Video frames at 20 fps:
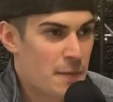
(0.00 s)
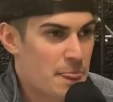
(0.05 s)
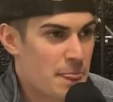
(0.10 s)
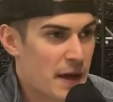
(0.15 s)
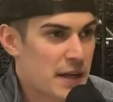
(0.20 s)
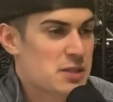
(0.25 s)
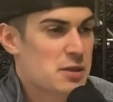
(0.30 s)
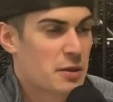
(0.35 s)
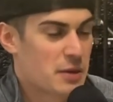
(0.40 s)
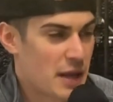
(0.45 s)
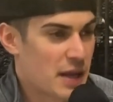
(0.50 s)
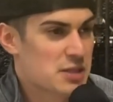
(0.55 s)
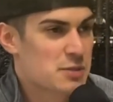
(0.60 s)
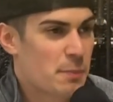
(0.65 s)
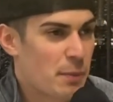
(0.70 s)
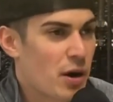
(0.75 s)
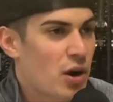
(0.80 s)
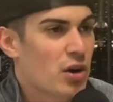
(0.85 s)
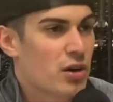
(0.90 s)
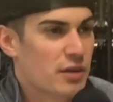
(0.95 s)
That's
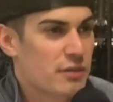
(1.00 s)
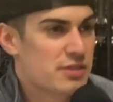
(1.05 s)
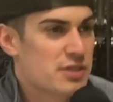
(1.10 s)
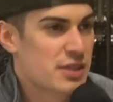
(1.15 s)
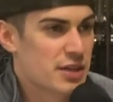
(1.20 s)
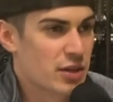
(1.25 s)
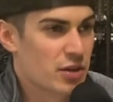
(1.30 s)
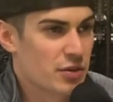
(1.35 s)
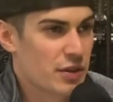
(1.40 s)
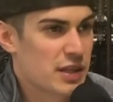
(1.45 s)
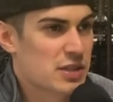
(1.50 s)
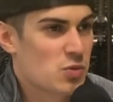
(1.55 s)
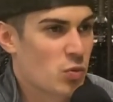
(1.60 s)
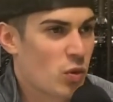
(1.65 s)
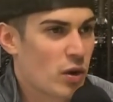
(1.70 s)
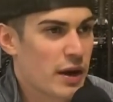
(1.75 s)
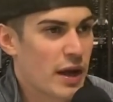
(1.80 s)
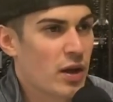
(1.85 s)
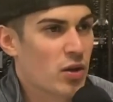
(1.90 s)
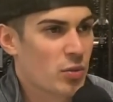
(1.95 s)
part of skill. Yeah. That's
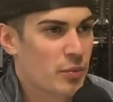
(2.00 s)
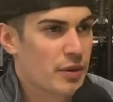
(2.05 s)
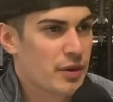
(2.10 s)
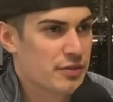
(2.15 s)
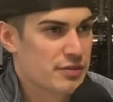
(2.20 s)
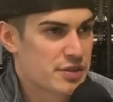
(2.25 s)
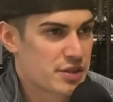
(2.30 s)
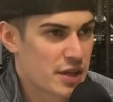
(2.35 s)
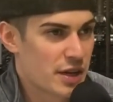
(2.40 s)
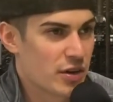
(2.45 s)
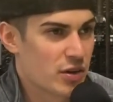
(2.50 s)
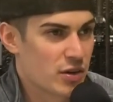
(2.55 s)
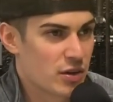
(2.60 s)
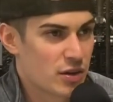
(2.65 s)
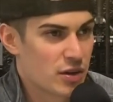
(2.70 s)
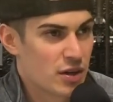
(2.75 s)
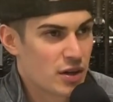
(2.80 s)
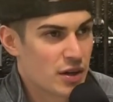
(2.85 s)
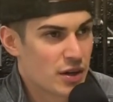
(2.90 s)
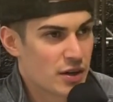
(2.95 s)
one element of skill,
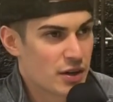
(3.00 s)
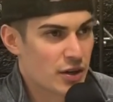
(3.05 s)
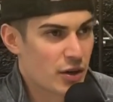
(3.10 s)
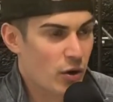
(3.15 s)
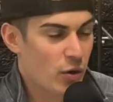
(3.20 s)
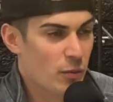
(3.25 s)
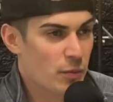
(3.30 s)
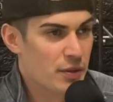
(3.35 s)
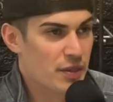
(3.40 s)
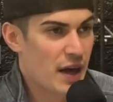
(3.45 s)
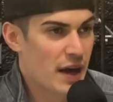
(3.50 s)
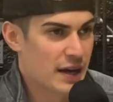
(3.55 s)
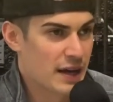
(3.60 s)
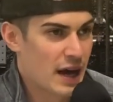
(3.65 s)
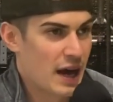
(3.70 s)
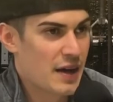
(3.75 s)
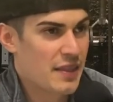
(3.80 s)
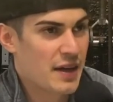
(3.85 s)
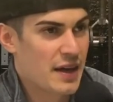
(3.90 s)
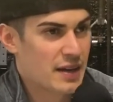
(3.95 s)
you know? But that
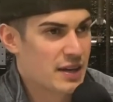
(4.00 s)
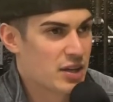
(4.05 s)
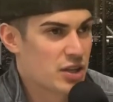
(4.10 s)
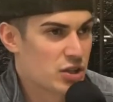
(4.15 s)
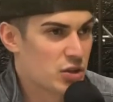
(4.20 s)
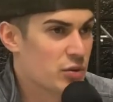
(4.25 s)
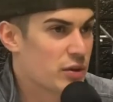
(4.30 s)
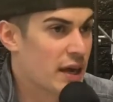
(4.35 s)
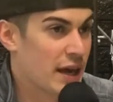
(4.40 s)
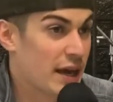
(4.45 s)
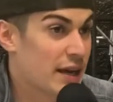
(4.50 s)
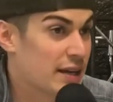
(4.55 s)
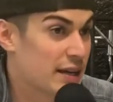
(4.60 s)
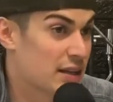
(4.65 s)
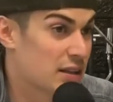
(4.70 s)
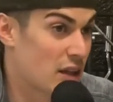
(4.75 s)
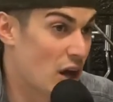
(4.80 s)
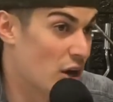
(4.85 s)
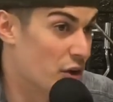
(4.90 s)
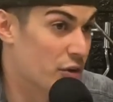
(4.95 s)
guy that you can't
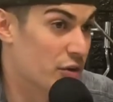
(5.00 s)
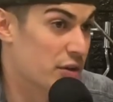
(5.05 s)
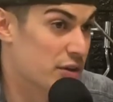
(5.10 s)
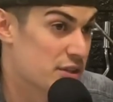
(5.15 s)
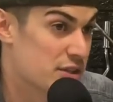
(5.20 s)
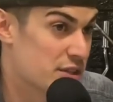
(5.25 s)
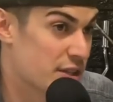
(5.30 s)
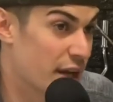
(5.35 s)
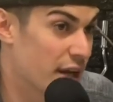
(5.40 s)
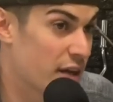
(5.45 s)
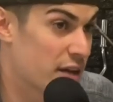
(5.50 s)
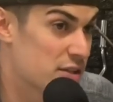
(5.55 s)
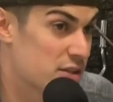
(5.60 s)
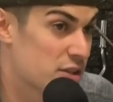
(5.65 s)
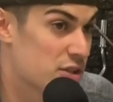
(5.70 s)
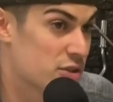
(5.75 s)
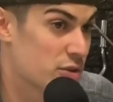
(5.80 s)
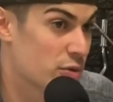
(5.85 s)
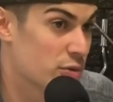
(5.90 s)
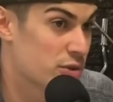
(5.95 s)
get under his stick because
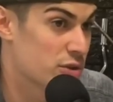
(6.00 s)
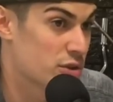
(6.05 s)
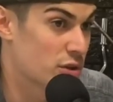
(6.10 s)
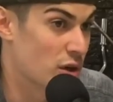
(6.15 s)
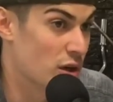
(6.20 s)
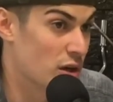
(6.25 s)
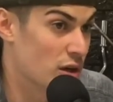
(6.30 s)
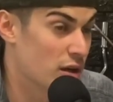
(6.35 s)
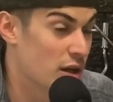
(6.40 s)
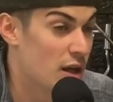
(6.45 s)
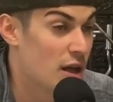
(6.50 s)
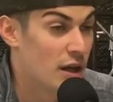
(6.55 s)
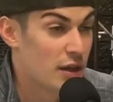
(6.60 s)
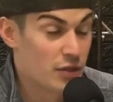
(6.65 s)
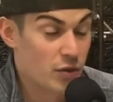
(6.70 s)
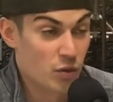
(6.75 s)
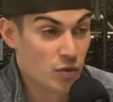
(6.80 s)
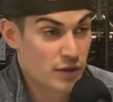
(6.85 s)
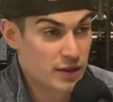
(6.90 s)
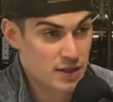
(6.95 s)
he's so strong,
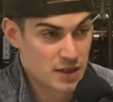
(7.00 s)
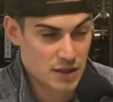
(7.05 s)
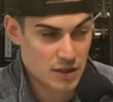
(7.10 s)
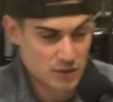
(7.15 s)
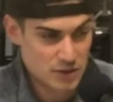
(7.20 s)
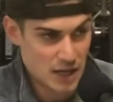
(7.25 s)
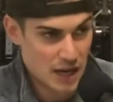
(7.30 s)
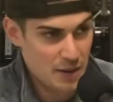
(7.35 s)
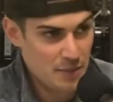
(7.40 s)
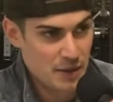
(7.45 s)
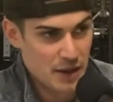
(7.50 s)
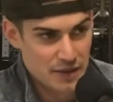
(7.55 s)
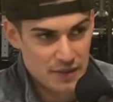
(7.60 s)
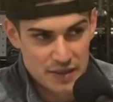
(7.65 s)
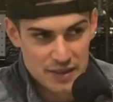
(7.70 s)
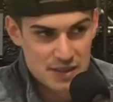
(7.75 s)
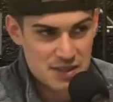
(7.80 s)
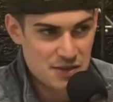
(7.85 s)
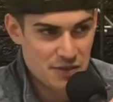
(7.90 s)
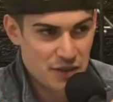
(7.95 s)

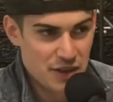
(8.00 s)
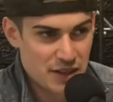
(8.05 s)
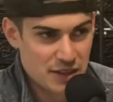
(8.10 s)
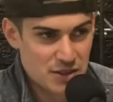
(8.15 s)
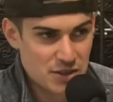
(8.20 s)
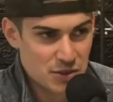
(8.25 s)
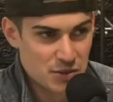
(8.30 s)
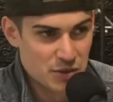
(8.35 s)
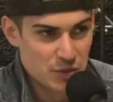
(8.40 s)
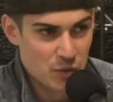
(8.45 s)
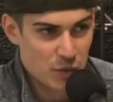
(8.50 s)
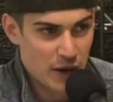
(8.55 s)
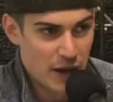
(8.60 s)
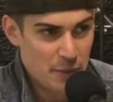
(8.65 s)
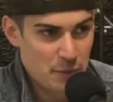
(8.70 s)
this is funny too, that when